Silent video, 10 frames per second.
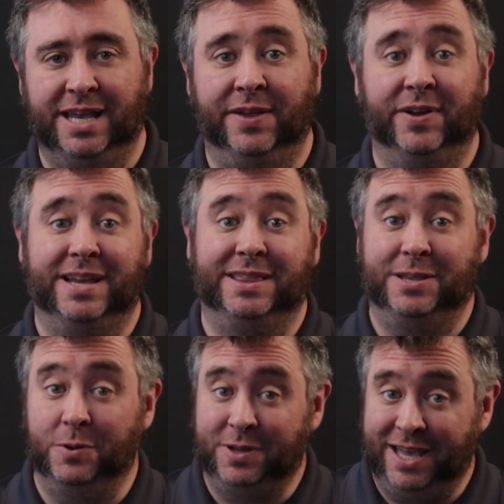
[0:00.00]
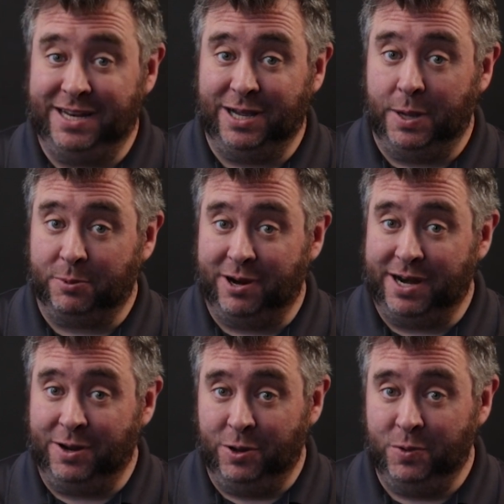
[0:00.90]
And if I get the okay to upgrade
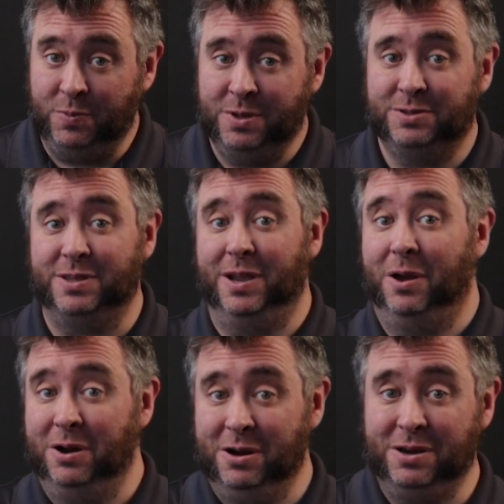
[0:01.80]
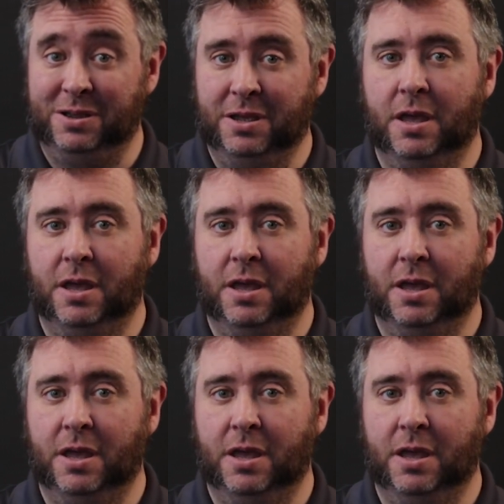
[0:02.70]
at home to the Arc,